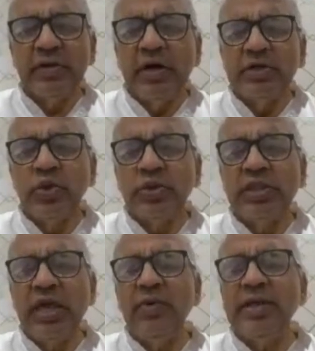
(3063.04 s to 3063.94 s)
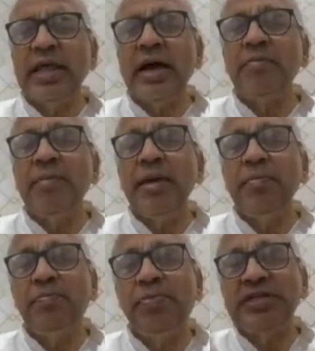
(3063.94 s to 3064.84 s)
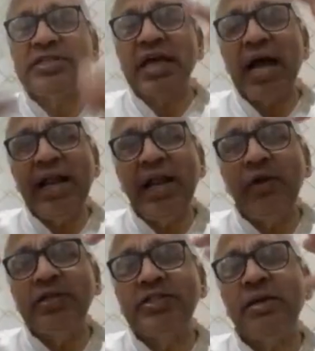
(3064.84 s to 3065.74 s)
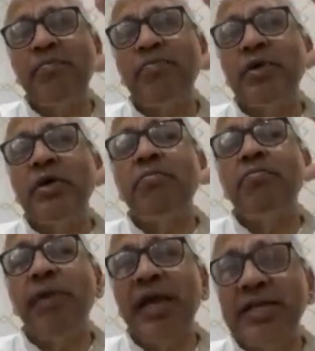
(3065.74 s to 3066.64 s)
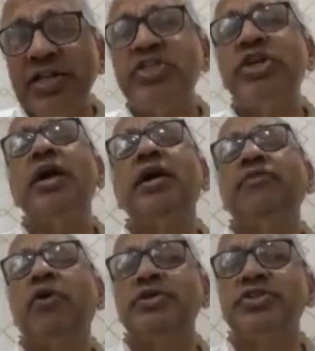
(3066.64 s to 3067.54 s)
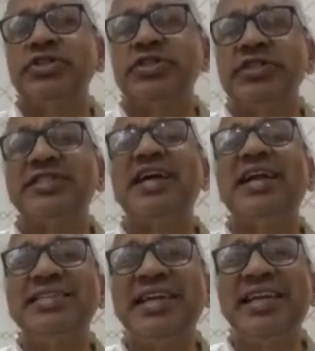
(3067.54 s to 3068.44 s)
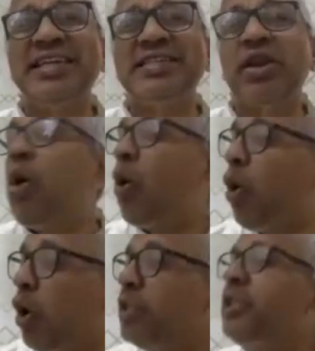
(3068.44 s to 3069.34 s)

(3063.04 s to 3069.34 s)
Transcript: So devata may preside on some major chunk of consciousness. That is the reason all